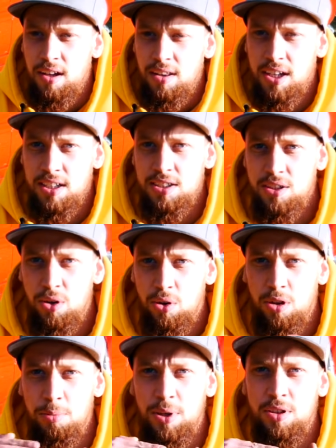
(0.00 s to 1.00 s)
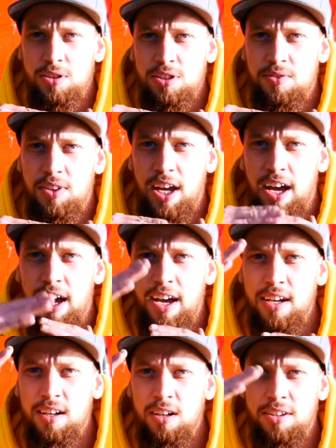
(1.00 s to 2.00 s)
that's all because of the
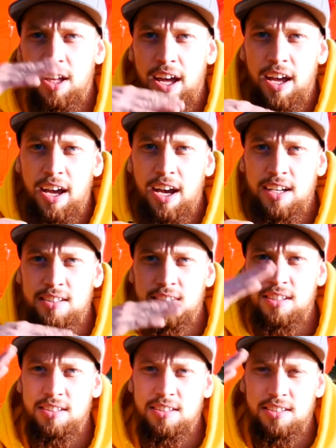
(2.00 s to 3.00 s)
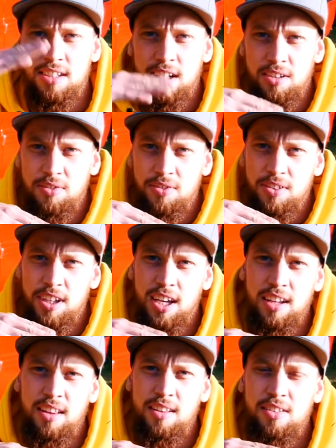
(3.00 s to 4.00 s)
angle the axle itself
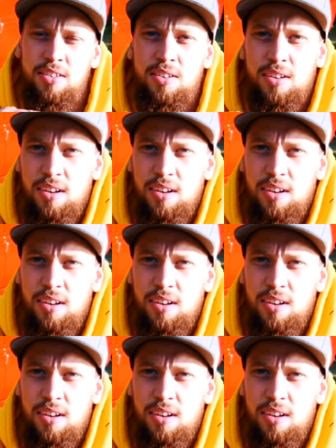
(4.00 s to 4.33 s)
gets,